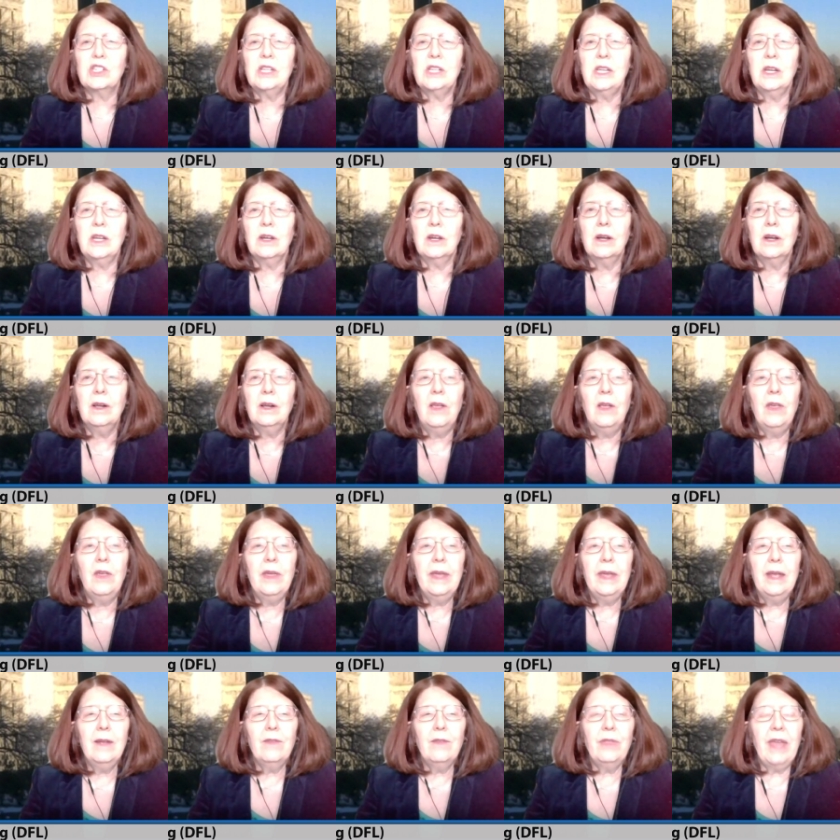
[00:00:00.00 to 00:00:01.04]
here,
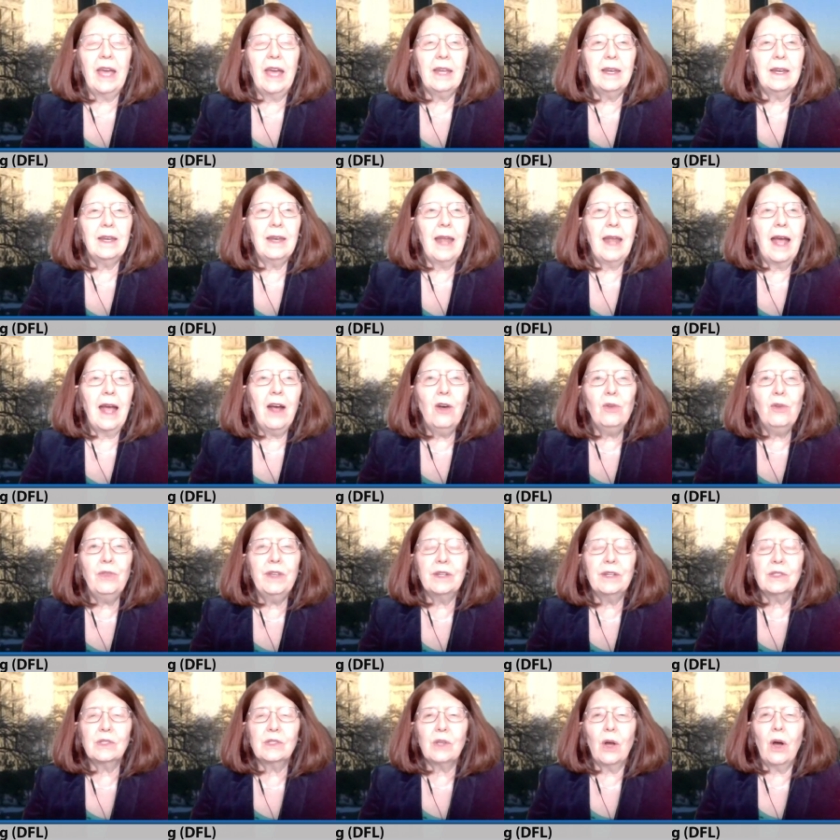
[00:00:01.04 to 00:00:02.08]
that now
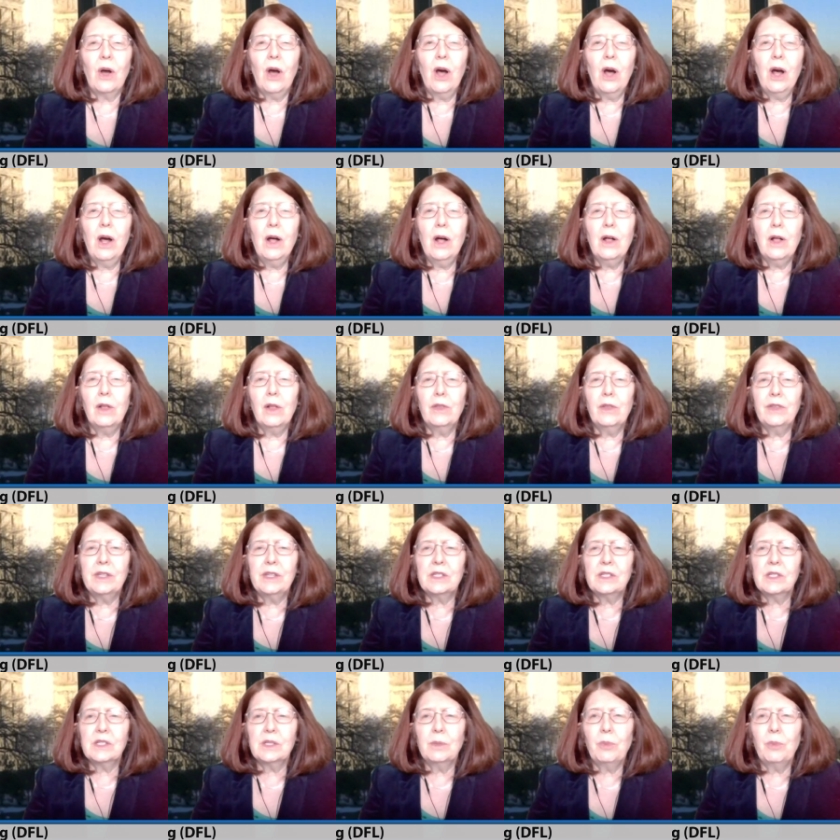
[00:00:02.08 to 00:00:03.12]
there's all
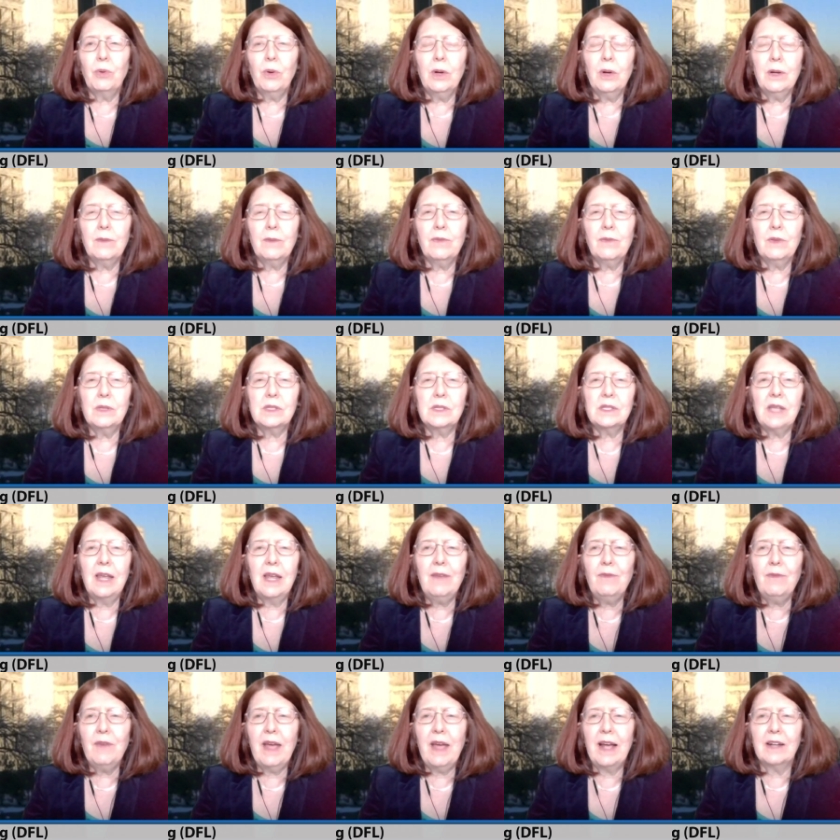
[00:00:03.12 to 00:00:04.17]
this support for the
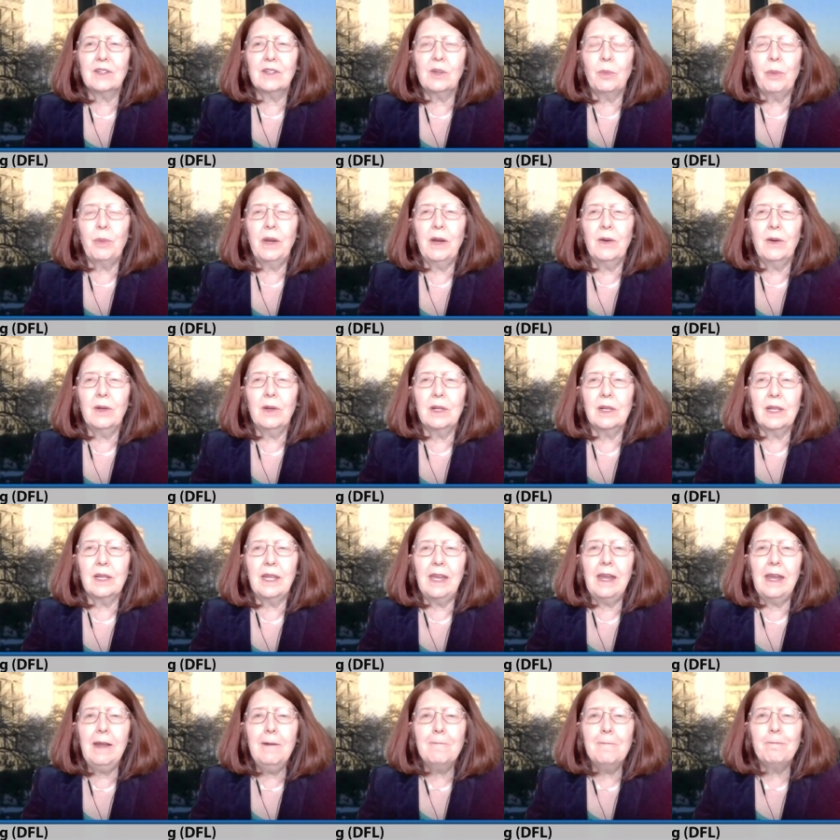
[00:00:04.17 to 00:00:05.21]
SAFE Act,
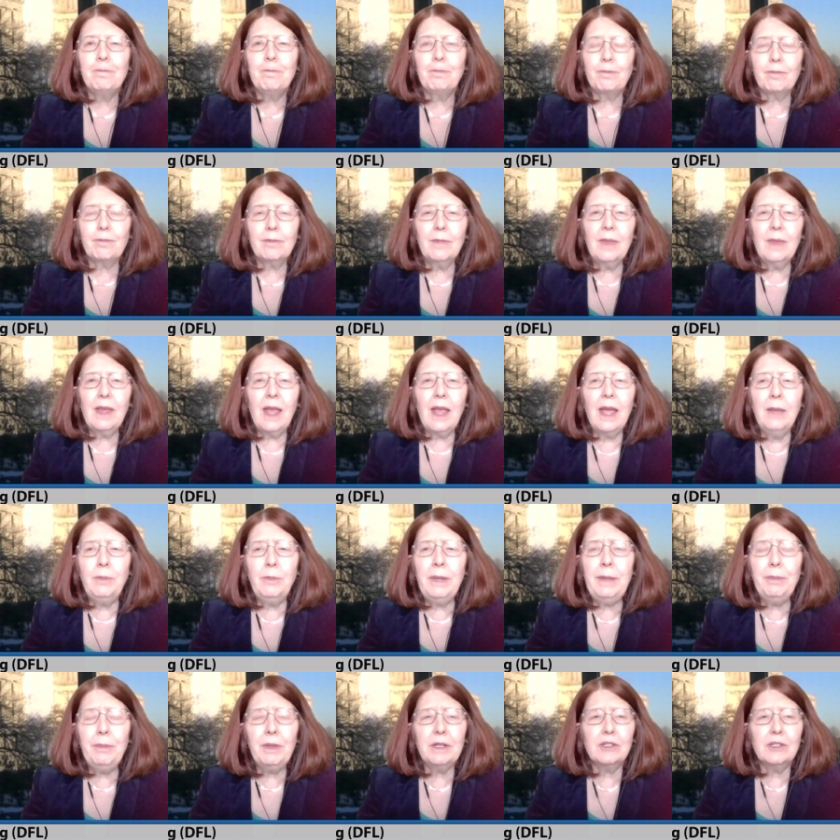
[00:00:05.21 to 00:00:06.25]
apparently, and
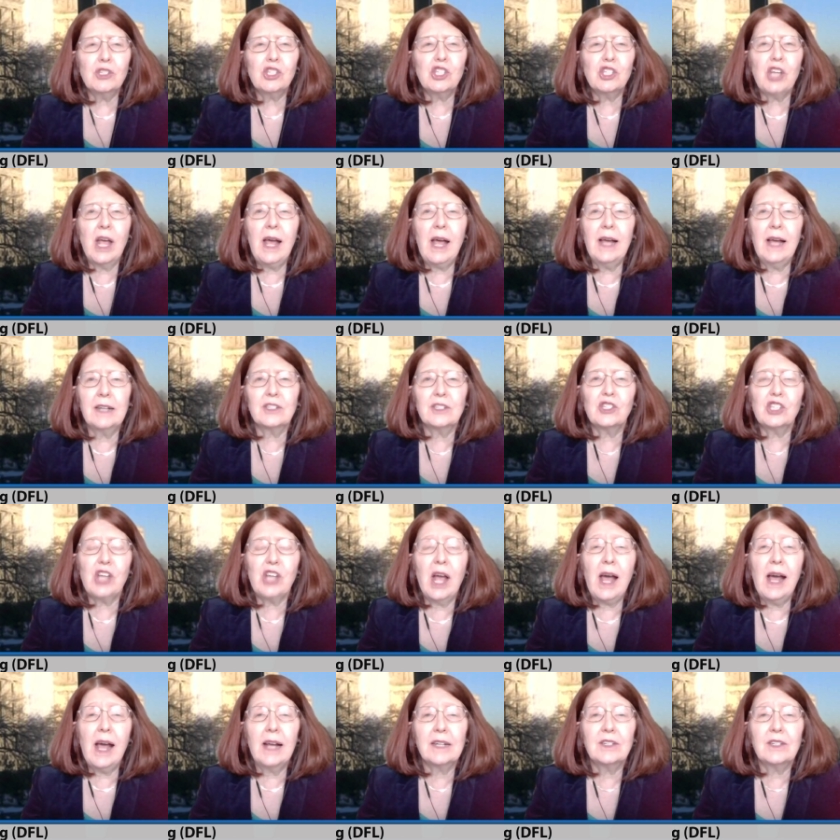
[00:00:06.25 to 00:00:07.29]
people are shocked
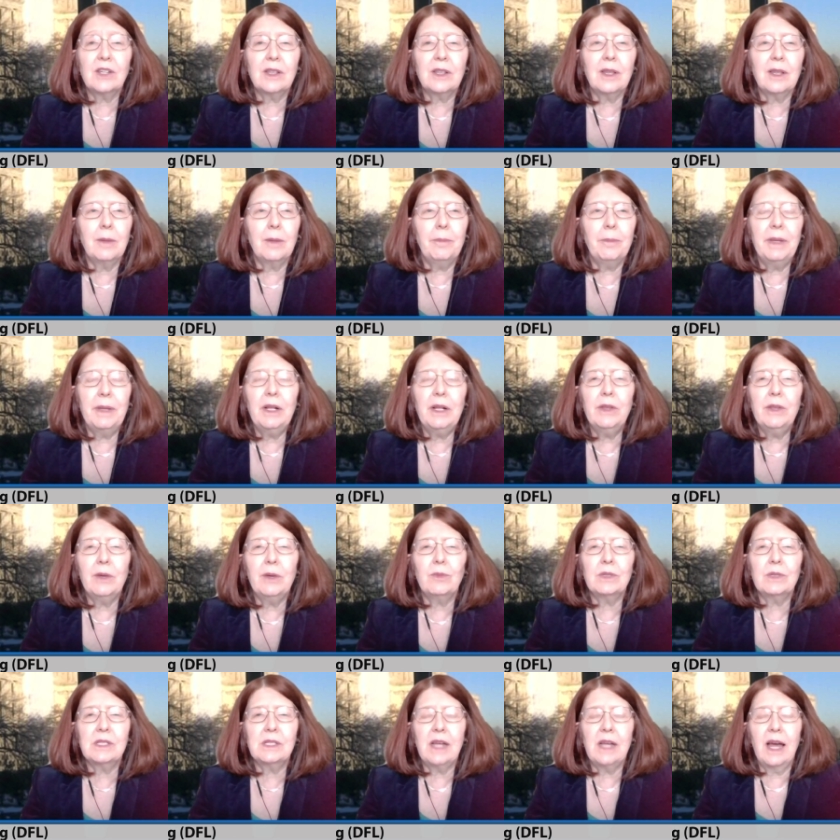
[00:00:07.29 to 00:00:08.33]
that a bill that
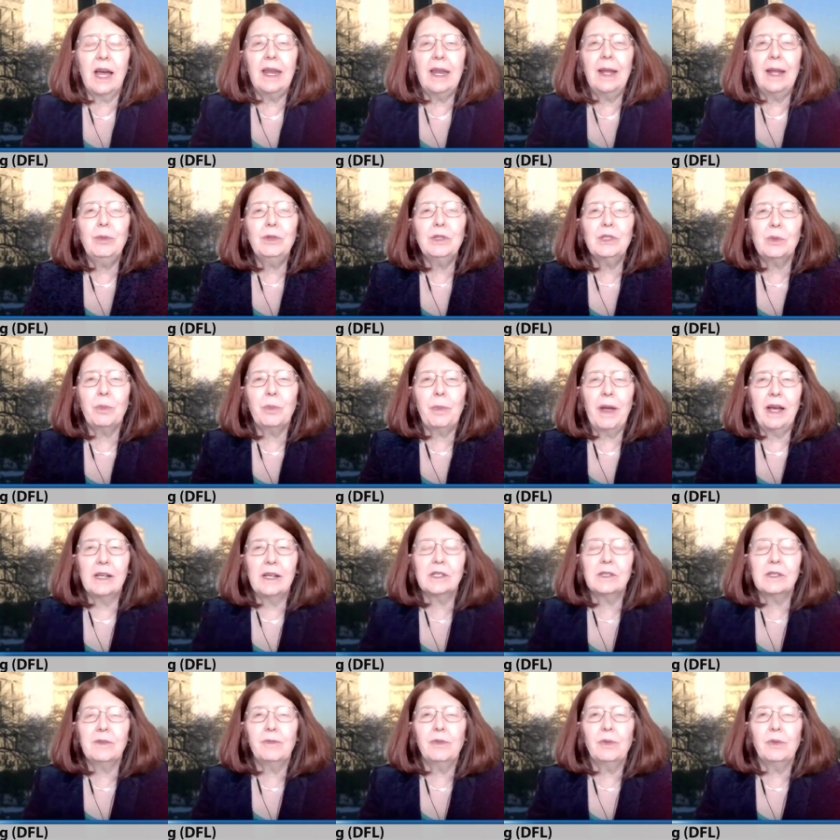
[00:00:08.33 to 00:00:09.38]
was not able to
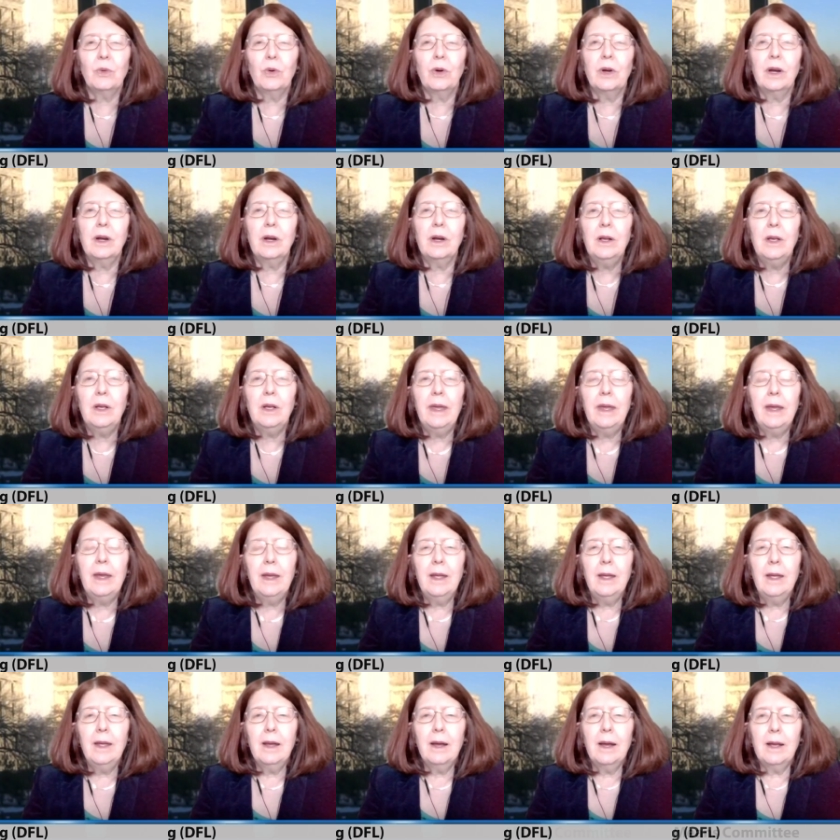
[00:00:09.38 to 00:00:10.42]
pass the floor,
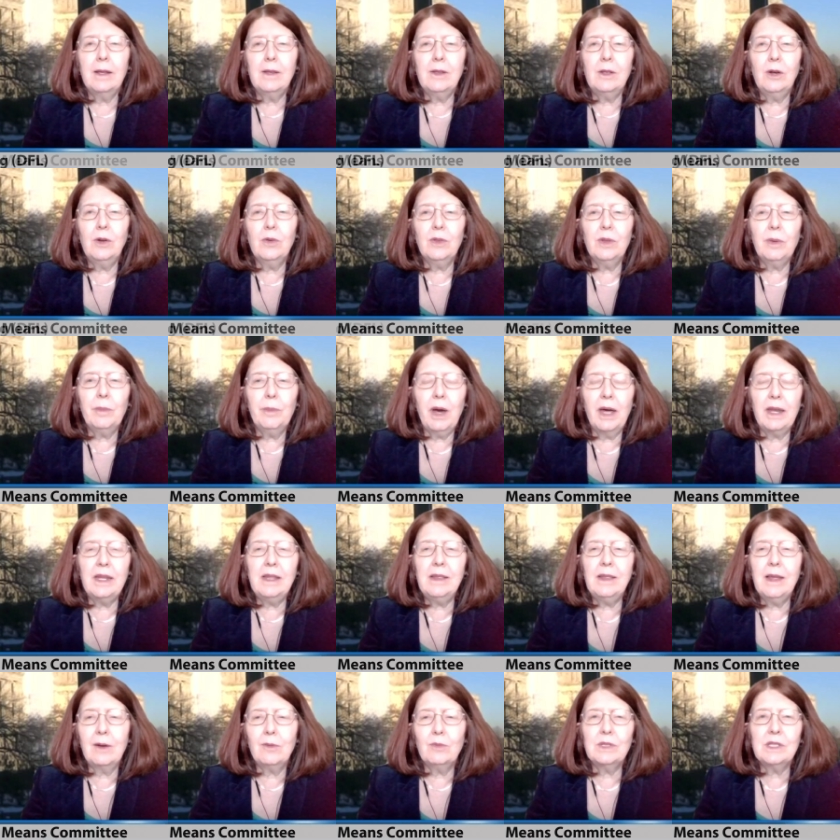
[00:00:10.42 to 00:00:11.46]
you know, the money
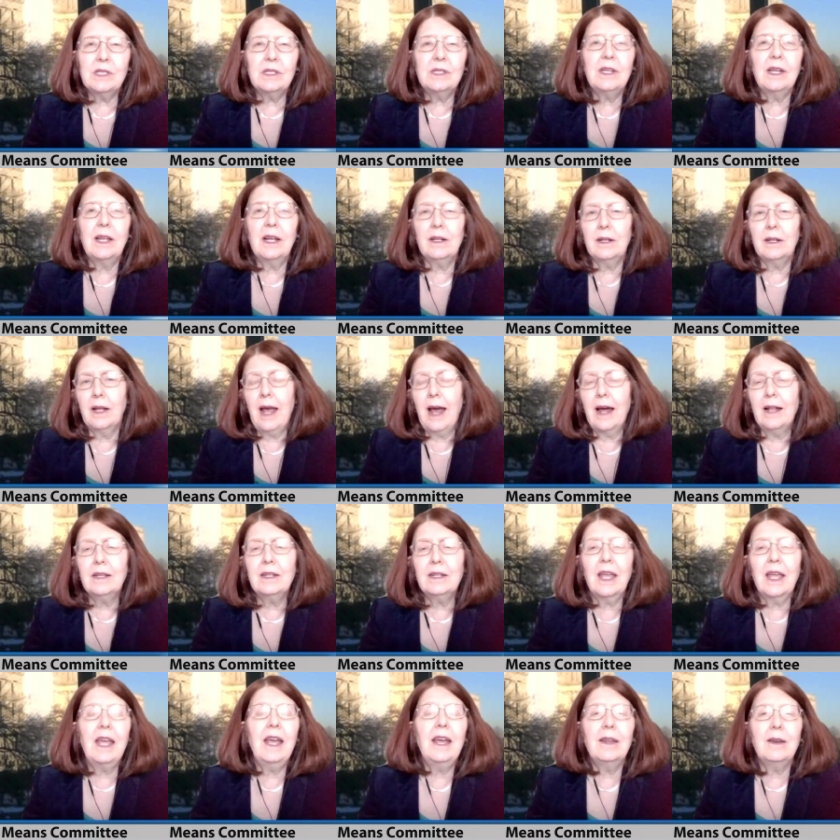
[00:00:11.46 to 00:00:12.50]
that was
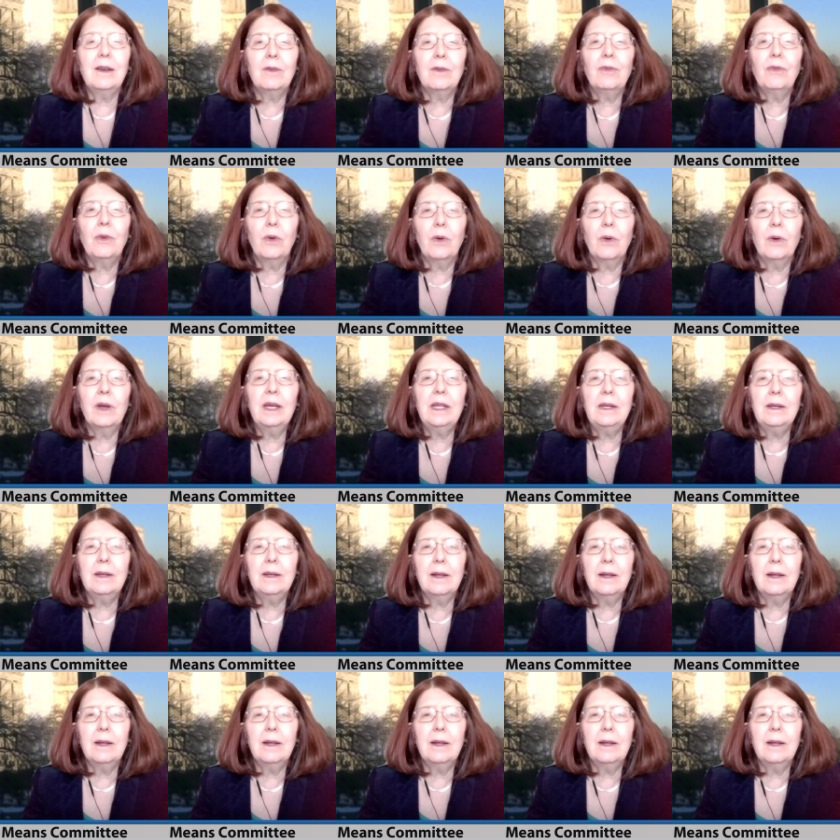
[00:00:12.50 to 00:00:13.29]
allocated for it,